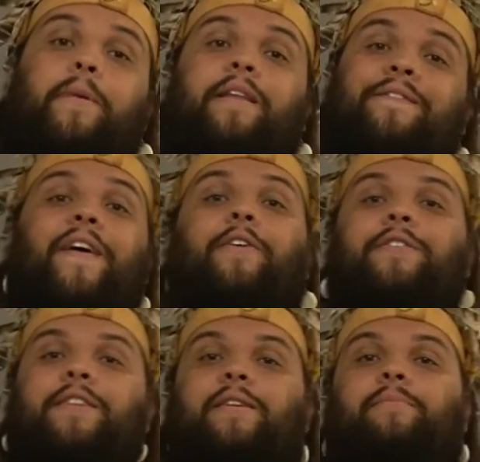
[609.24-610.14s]
many failed
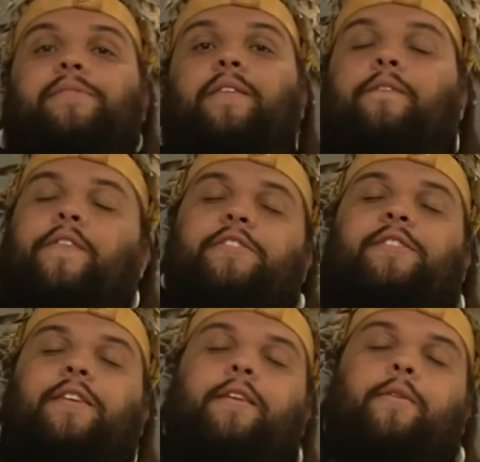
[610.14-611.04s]
attempts,
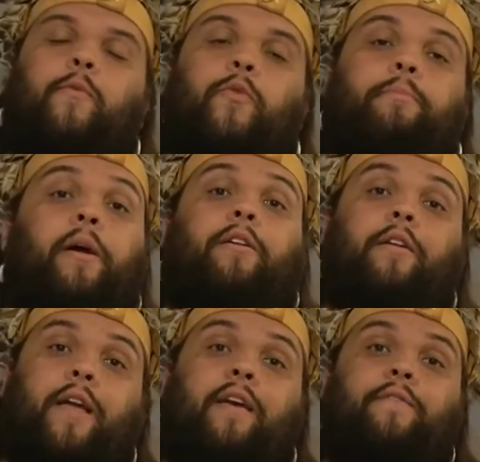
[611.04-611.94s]
eventually Woodpecker
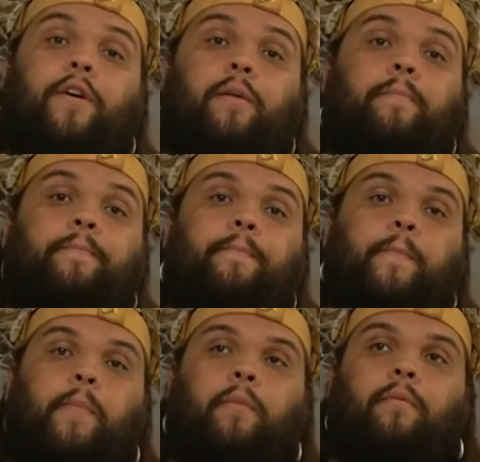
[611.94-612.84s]
gave up.
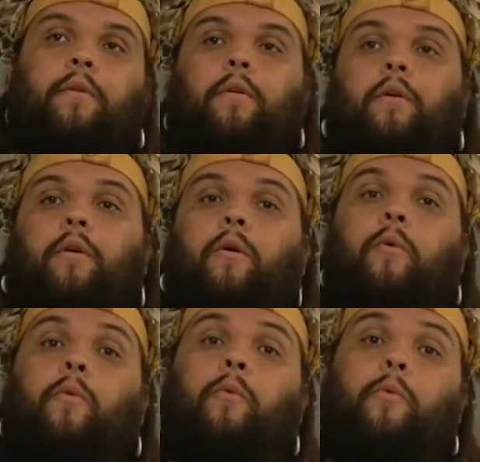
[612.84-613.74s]

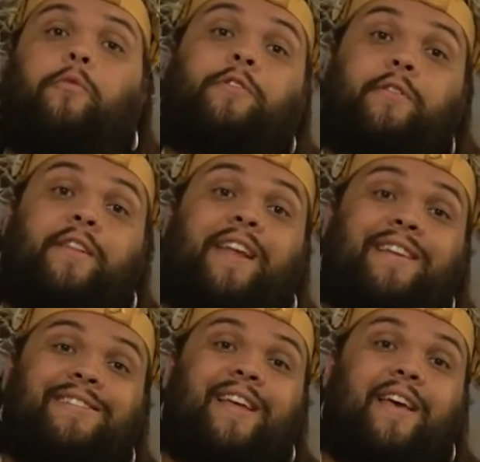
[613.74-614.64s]
Well, the
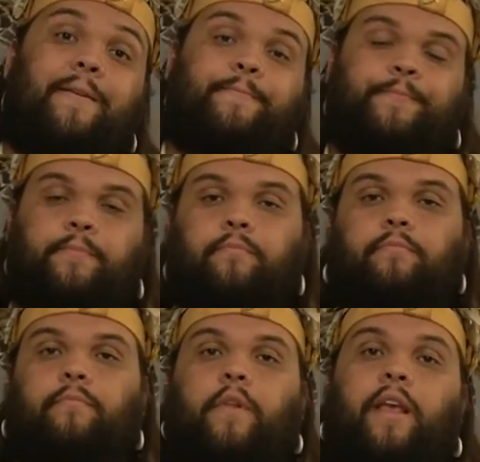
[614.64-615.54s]
next day,
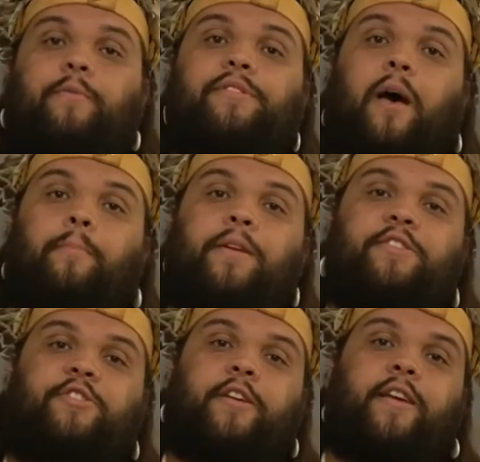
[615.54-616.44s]
he was up in
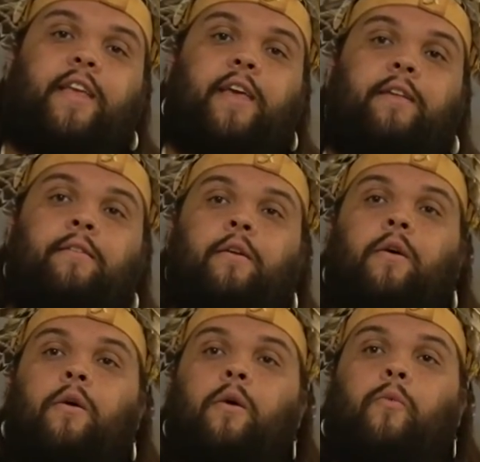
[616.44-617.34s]
his tree again,
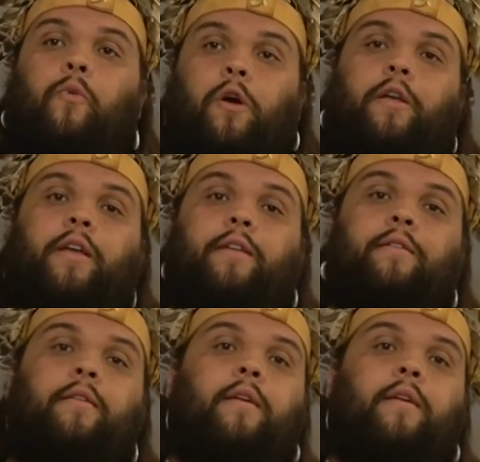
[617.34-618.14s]
working.